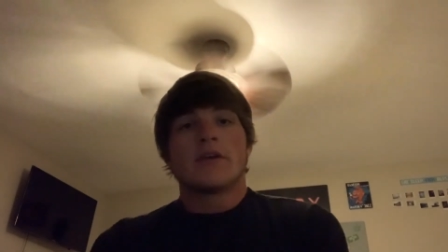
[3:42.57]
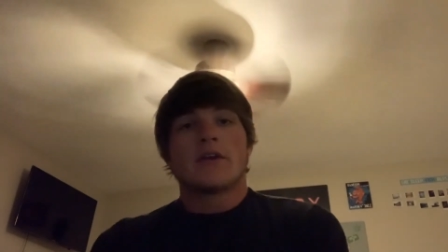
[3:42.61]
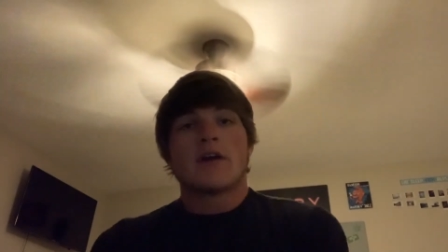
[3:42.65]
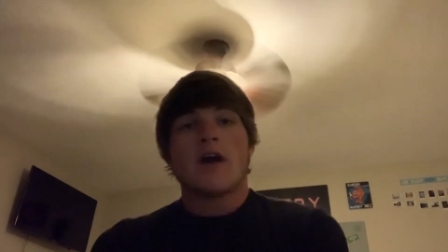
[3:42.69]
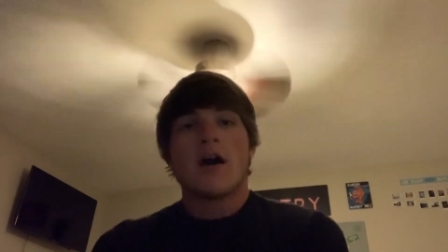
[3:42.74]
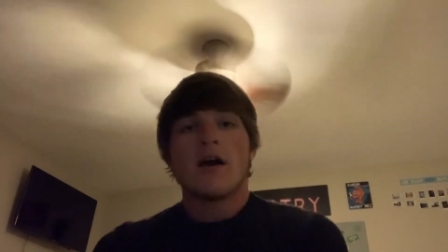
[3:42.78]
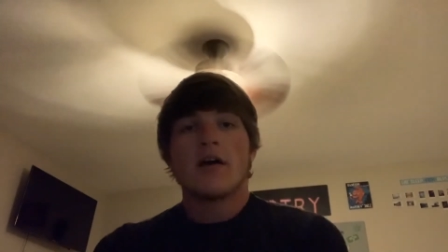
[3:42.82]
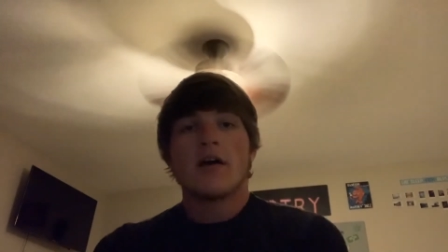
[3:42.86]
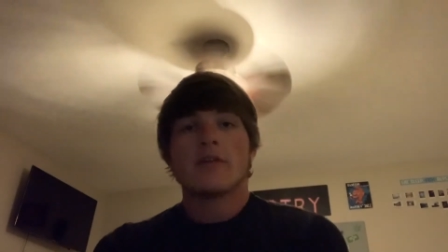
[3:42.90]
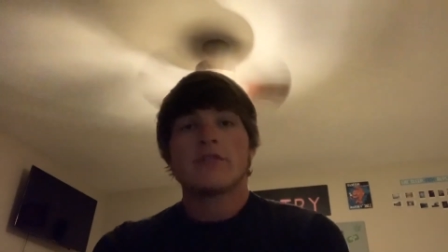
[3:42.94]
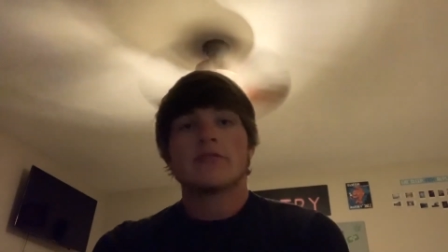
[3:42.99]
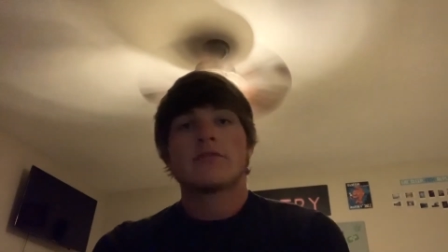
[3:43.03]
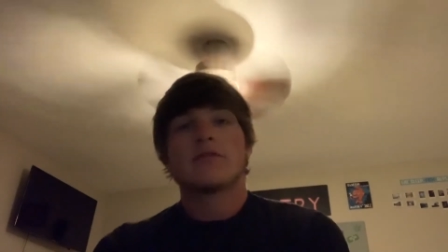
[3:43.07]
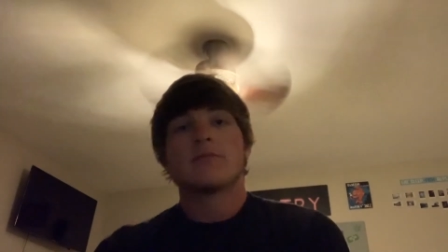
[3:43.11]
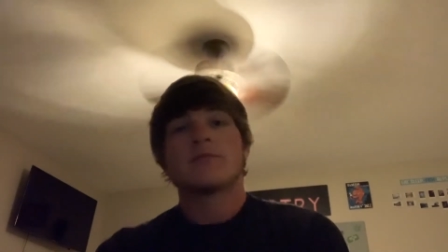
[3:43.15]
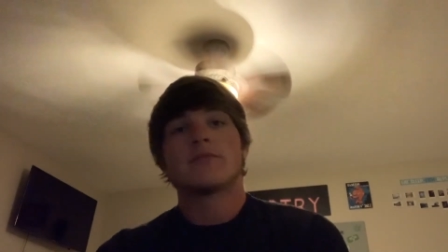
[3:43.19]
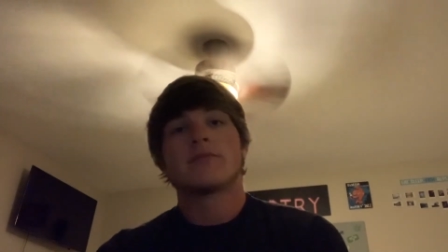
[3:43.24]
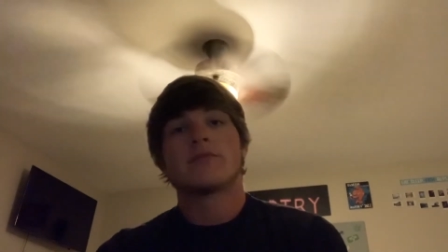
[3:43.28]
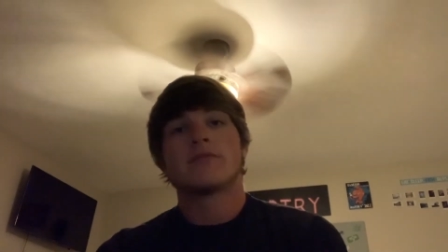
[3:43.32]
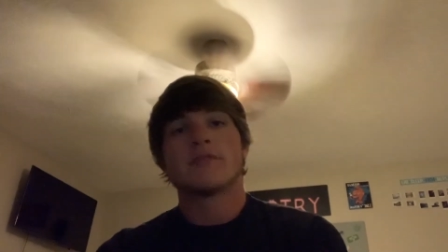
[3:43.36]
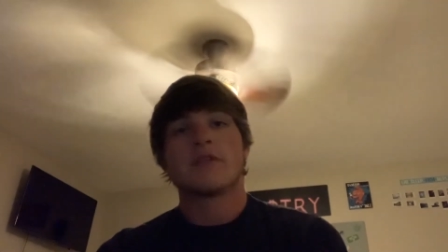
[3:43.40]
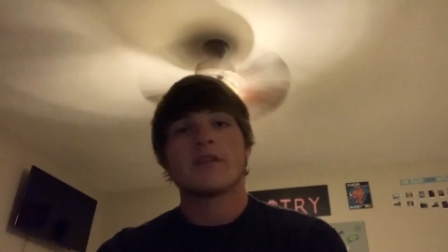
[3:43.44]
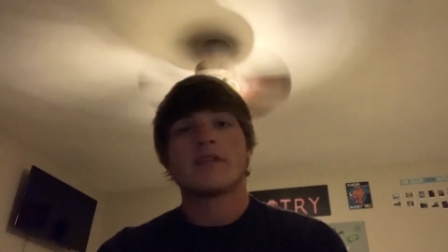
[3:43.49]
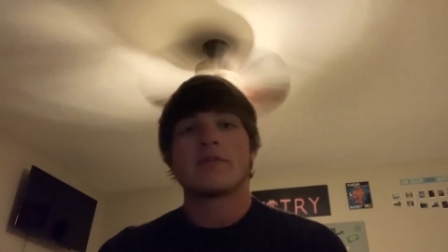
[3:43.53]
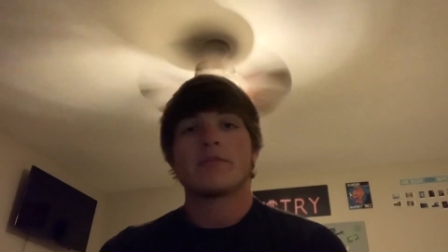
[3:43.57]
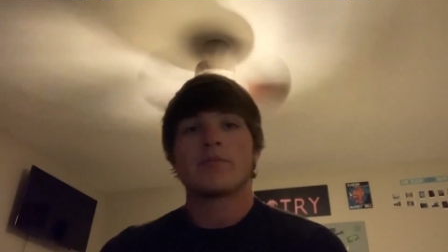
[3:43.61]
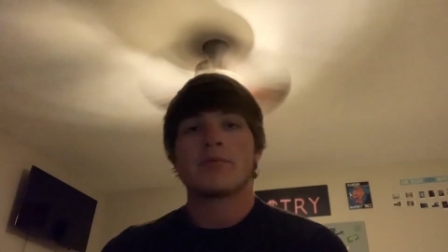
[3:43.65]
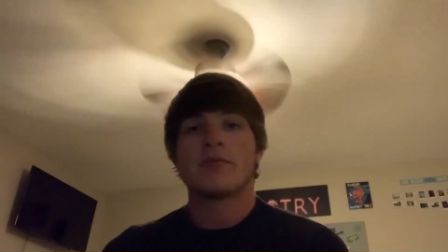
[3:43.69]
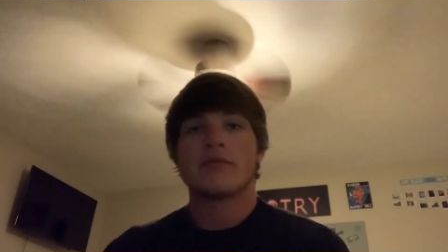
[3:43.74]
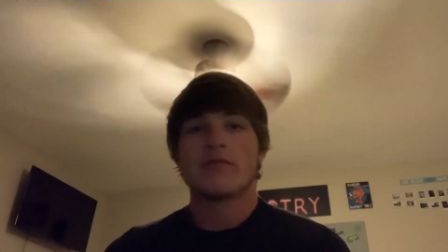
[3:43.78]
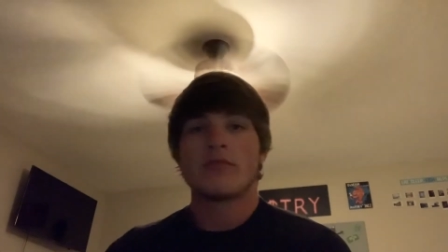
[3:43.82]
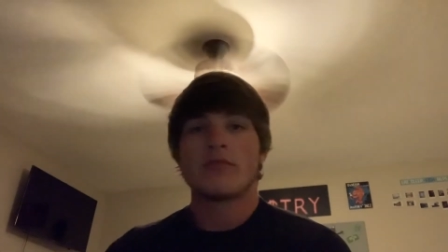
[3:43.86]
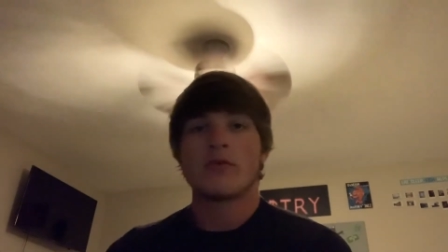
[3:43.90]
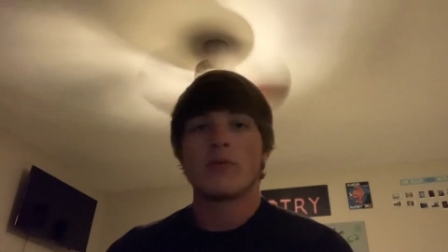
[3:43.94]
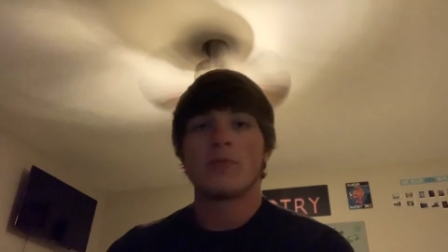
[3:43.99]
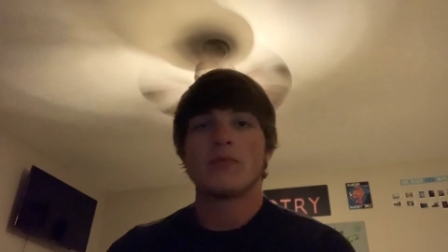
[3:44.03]
costumes that the
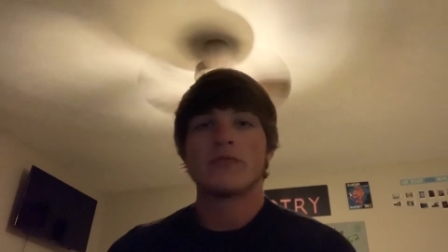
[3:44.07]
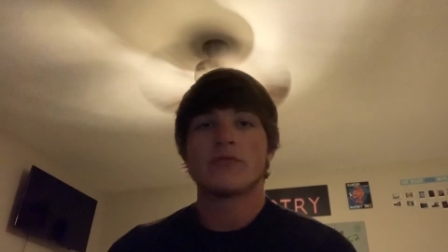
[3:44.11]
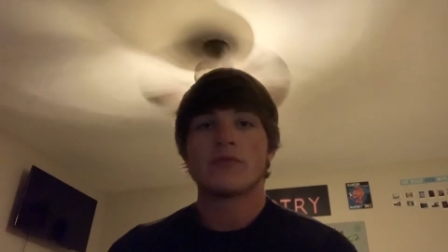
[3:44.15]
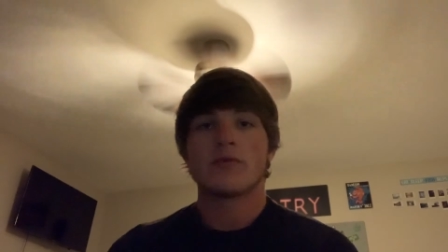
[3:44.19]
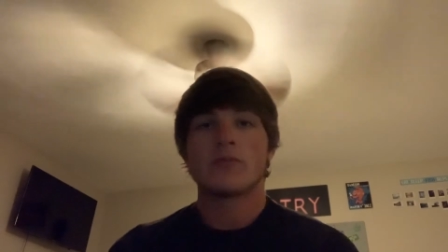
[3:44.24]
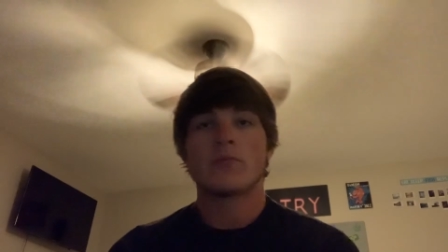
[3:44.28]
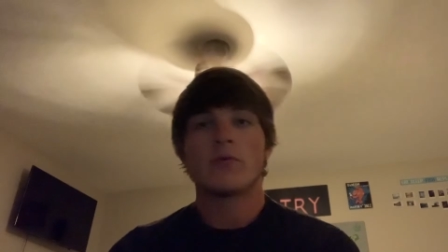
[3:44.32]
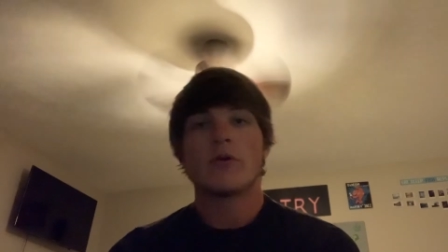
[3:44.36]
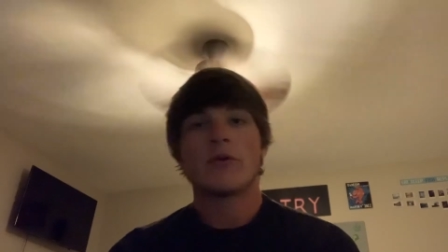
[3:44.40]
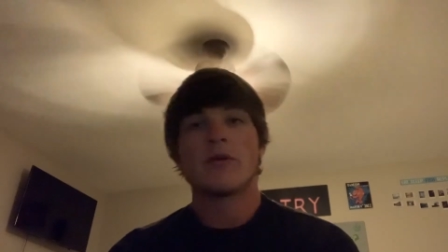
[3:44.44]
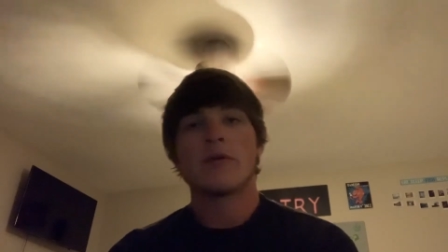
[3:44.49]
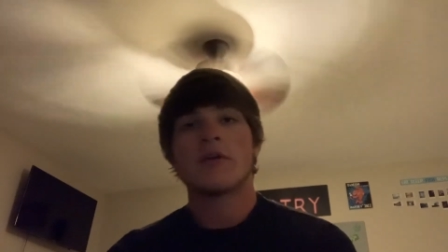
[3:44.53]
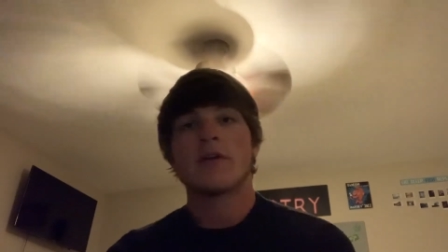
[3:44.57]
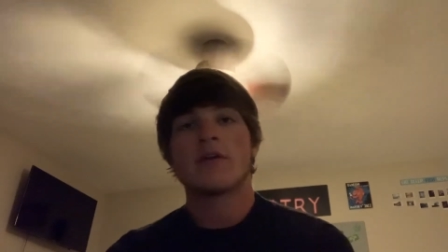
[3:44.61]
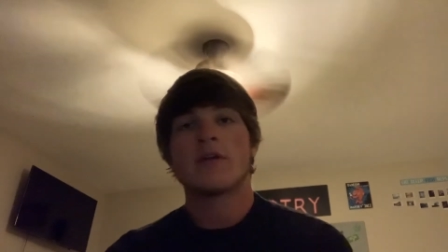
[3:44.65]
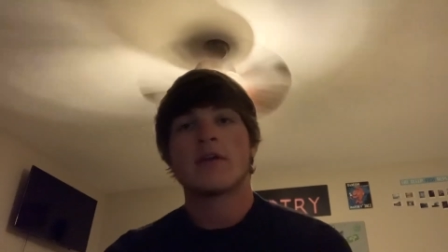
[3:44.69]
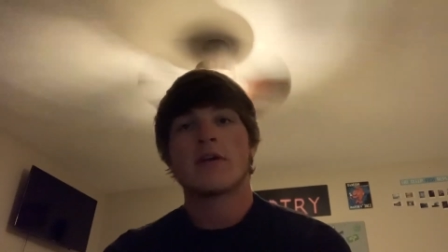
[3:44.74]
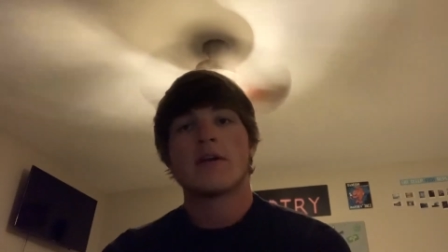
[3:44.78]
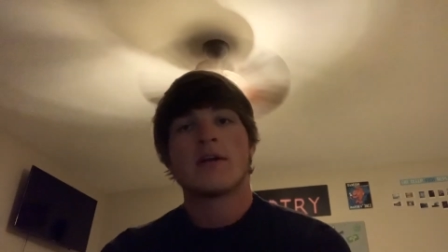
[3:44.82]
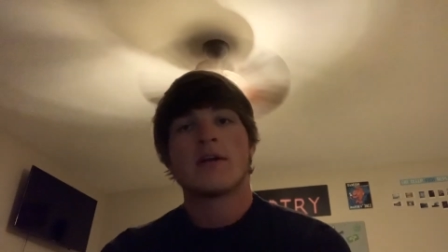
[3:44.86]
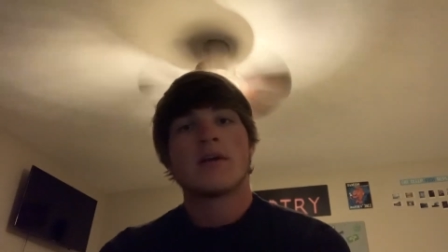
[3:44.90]
performers are wearing